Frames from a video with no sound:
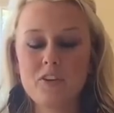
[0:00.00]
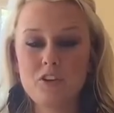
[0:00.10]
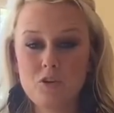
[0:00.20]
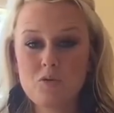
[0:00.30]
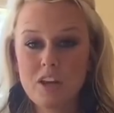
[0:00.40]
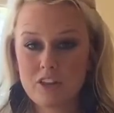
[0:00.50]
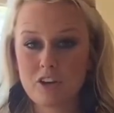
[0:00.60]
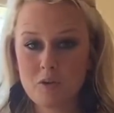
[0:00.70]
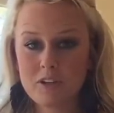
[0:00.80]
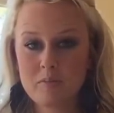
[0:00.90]
you think they're
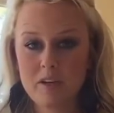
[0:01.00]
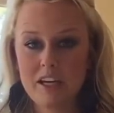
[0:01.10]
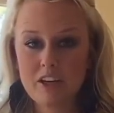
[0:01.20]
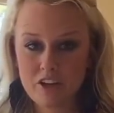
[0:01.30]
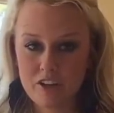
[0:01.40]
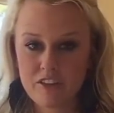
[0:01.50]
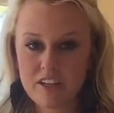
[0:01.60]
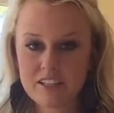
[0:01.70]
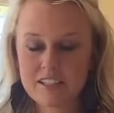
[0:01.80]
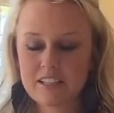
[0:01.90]
going to be good at
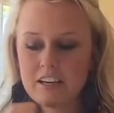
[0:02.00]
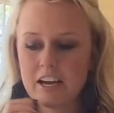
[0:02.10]
this.